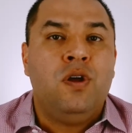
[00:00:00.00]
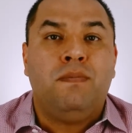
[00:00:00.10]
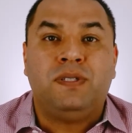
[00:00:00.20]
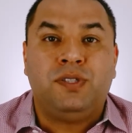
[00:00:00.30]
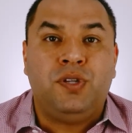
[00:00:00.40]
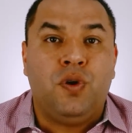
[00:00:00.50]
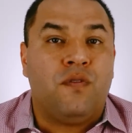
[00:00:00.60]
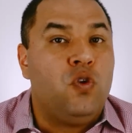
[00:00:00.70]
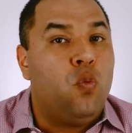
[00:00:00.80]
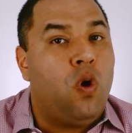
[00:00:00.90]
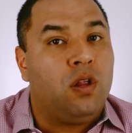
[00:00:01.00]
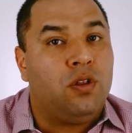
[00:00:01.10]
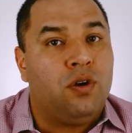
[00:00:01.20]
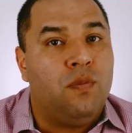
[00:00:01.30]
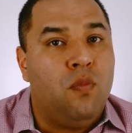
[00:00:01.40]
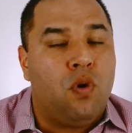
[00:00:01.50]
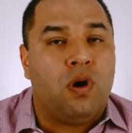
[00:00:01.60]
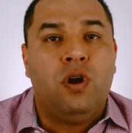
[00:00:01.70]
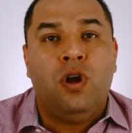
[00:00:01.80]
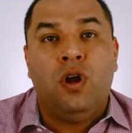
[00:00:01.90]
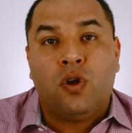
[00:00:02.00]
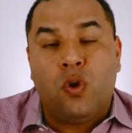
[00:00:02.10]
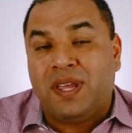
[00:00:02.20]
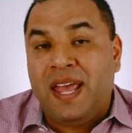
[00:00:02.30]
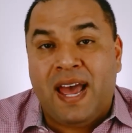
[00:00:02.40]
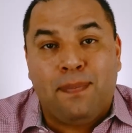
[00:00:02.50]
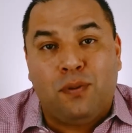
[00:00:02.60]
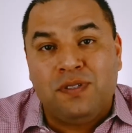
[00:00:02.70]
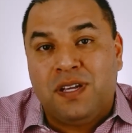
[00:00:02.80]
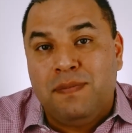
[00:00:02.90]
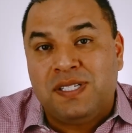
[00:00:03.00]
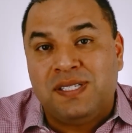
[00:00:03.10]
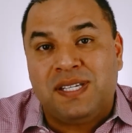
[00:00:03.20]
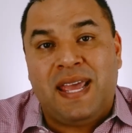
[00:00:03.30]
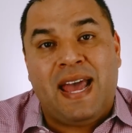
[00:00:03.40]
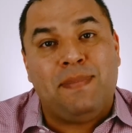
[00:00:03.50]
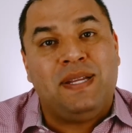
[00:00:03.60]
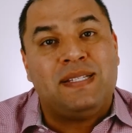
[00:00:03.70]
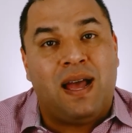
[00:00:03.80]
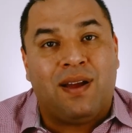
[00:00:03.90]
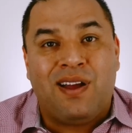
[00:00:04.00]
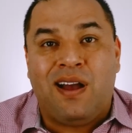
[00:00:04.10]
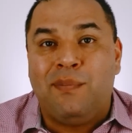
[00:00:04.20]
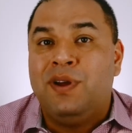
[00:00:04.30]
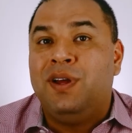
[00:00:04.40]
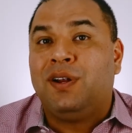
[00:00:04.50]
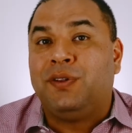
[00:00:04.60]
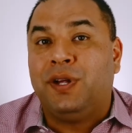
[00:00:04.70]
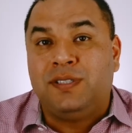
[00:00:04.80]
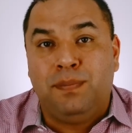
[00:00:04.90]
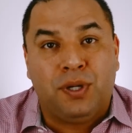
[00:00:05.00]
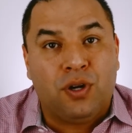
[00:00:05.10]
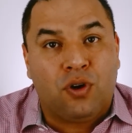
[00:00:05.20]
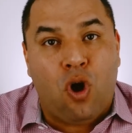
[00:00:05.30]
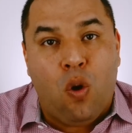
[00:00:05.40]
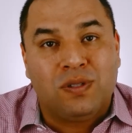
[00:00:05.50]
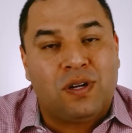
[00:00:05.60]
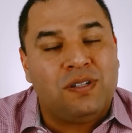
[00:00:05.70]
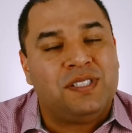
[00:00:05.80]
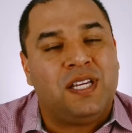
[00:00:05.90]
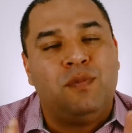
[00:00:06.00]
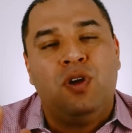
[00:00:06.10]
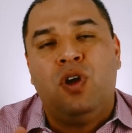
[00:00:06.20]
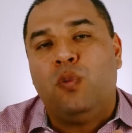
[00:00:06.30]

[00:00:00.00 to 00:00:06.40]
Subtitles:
But two, if you want to learn more, go to catapultingcommissionsacademy.com, click to book a call with our team.